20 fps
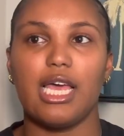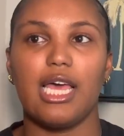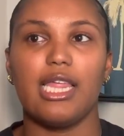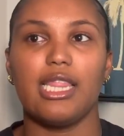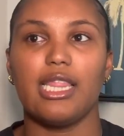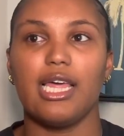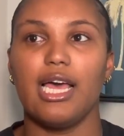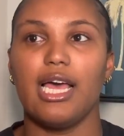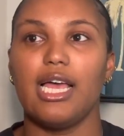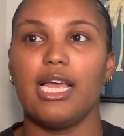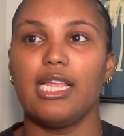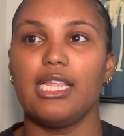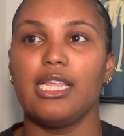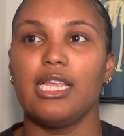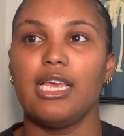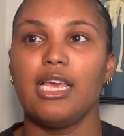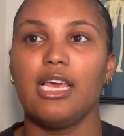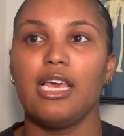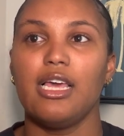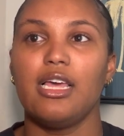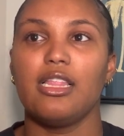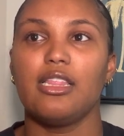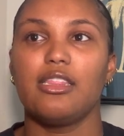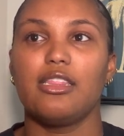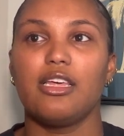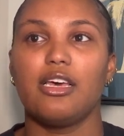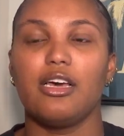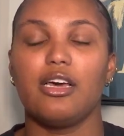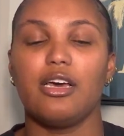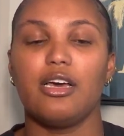and then
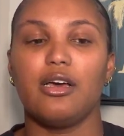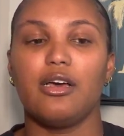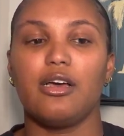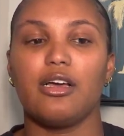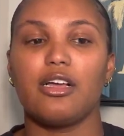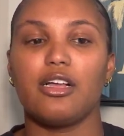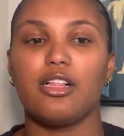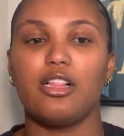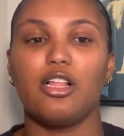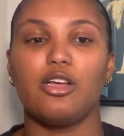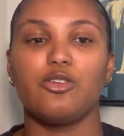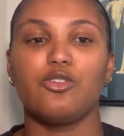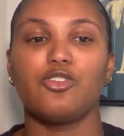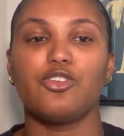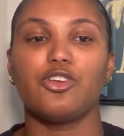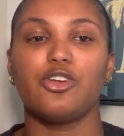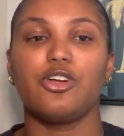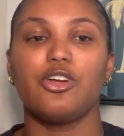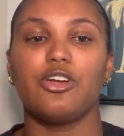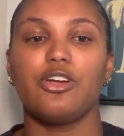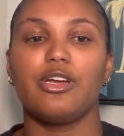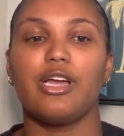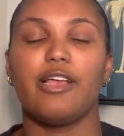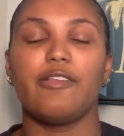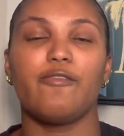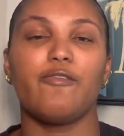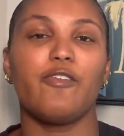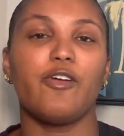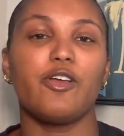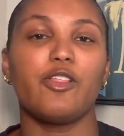the closer
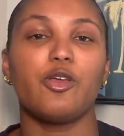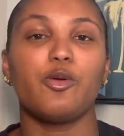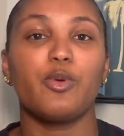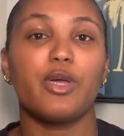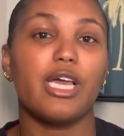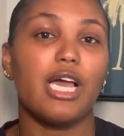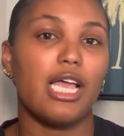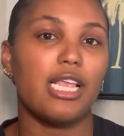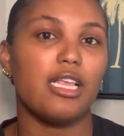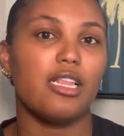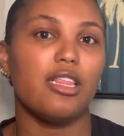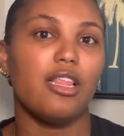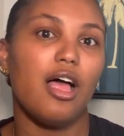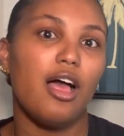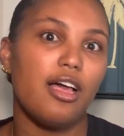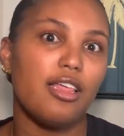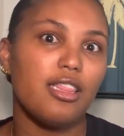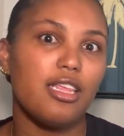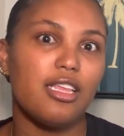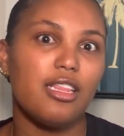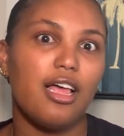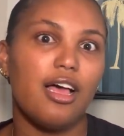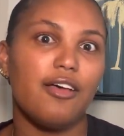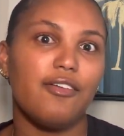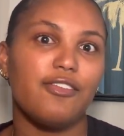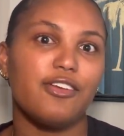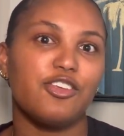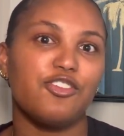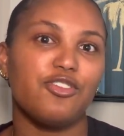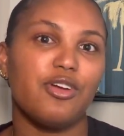and further we got along the
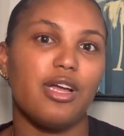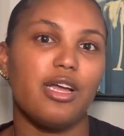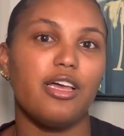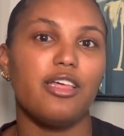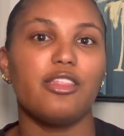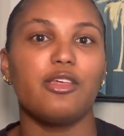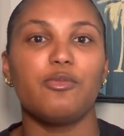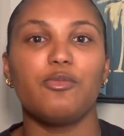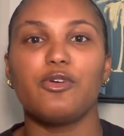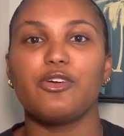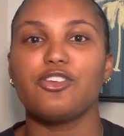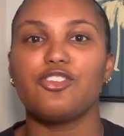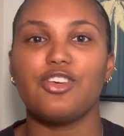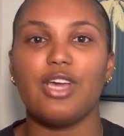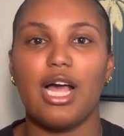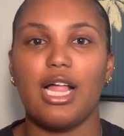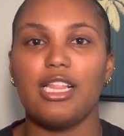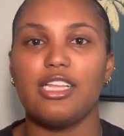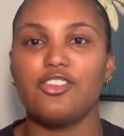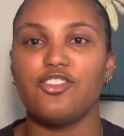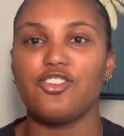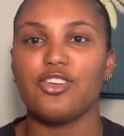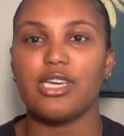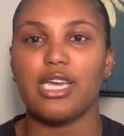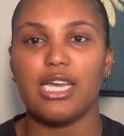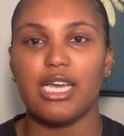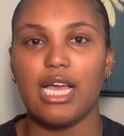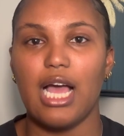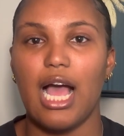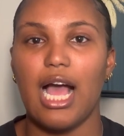lava trail, the more challenging
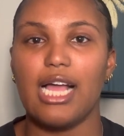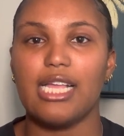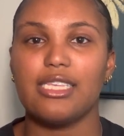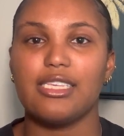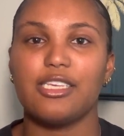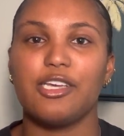it got.